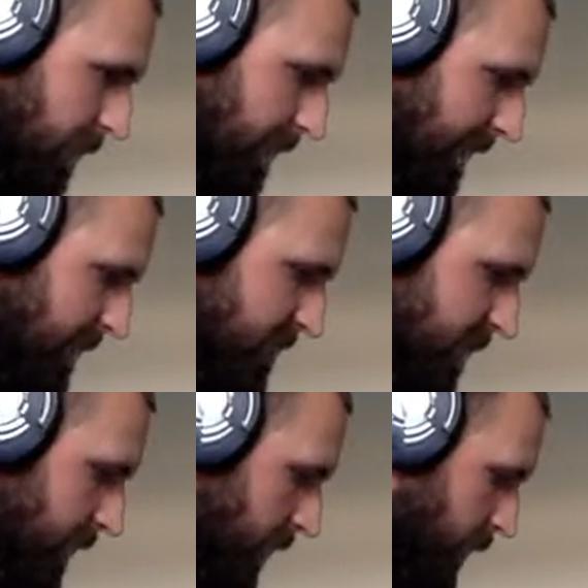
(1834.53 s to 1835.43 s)
the last
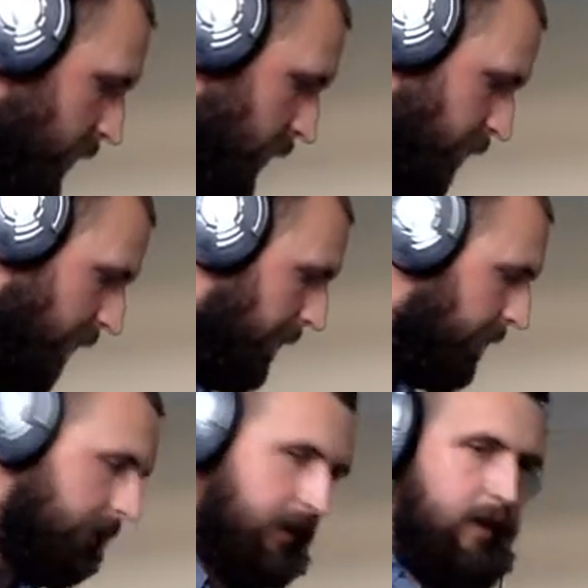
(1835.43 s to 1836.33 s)
thing that I've got to show,
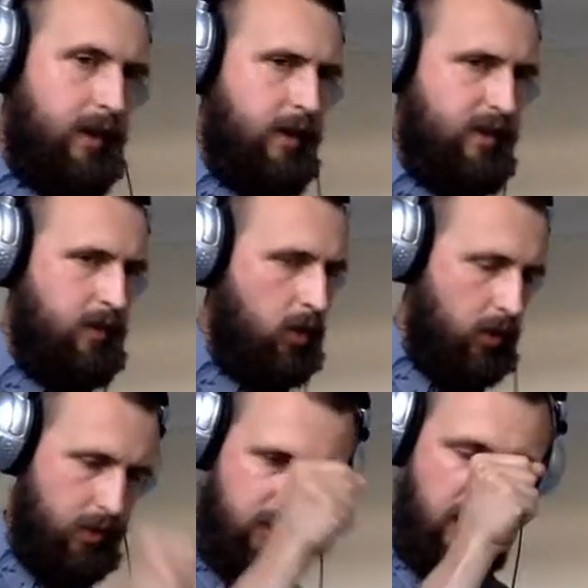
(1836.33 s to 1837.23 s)
is I've not
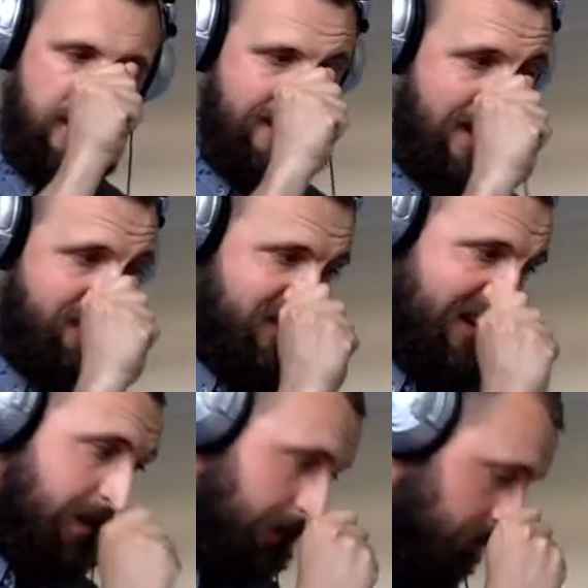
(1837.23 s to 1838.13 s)
gone too in depth
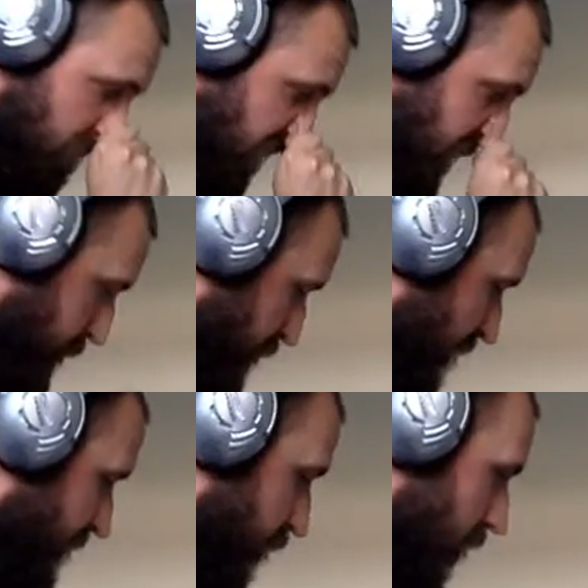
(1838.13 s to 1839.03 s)
today, but I'm just kind of
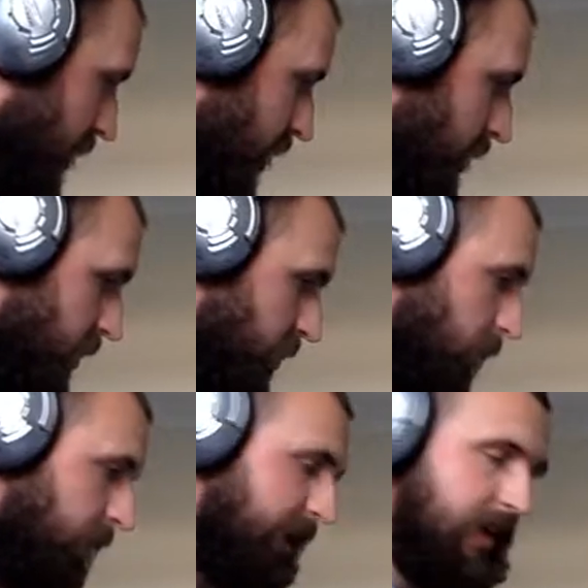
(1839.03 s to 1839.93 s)
briefly showing you the
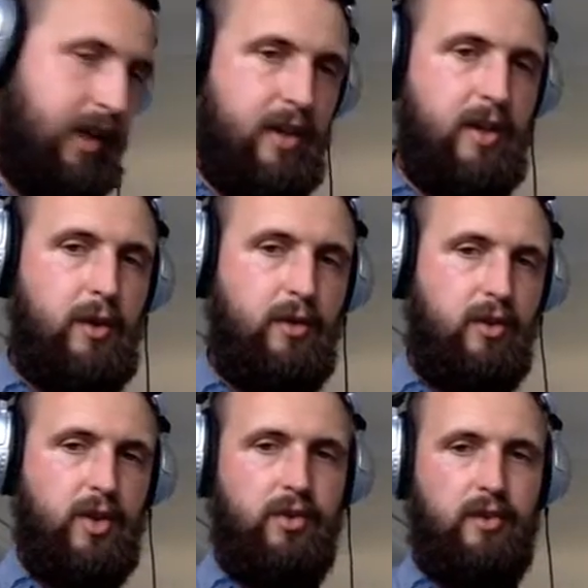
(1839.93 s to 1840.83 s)
sort of kit that I use and
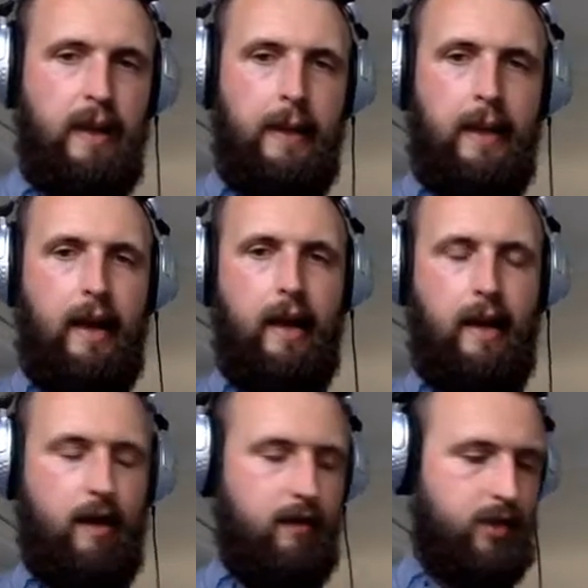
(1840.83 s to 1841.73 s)
just
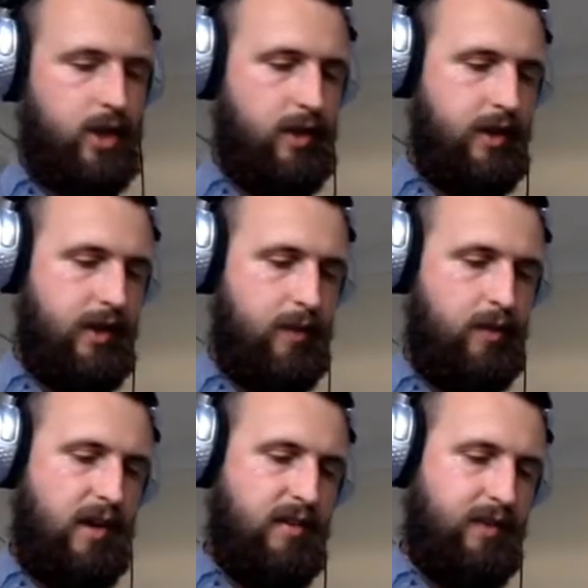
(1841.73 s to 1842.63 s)
uh, showing you that I'm
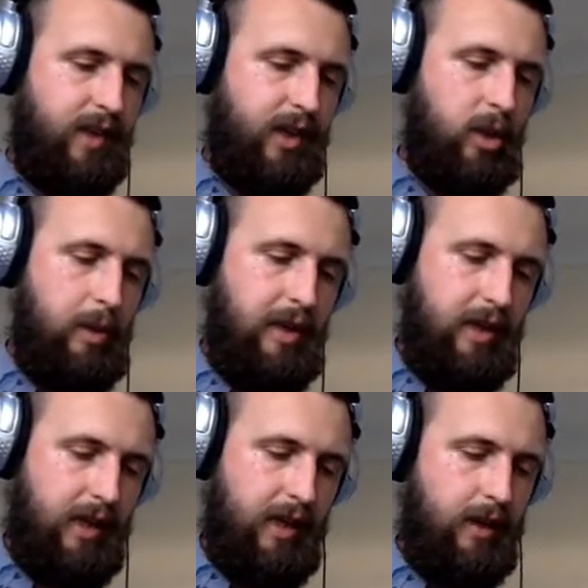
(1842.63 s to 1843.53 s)
relatively human in the
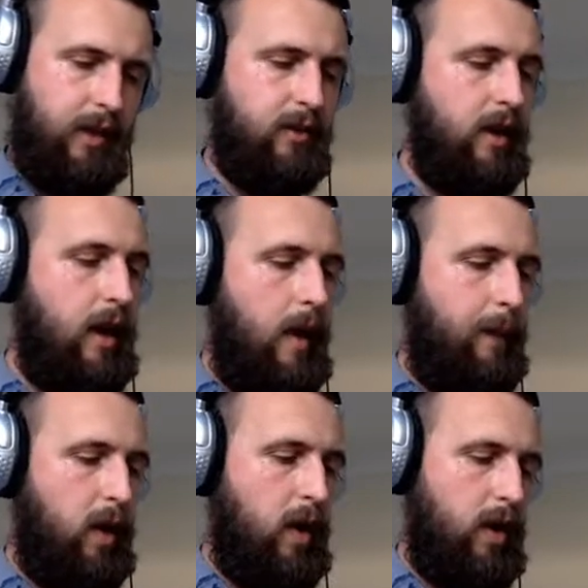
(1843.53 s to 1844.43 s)
kit that I use.
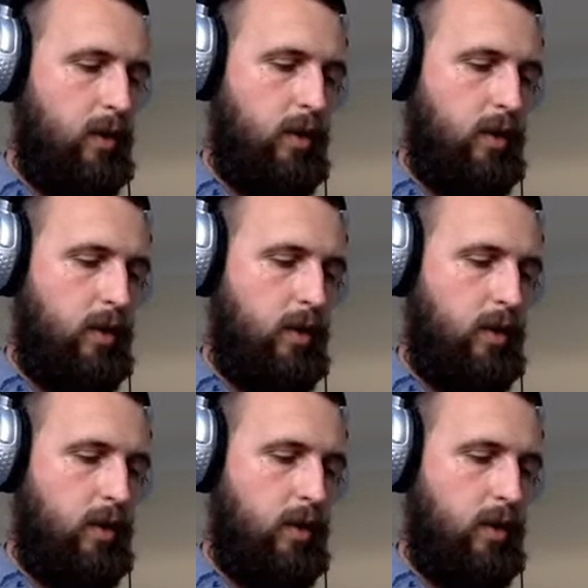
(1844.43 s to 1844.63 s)
But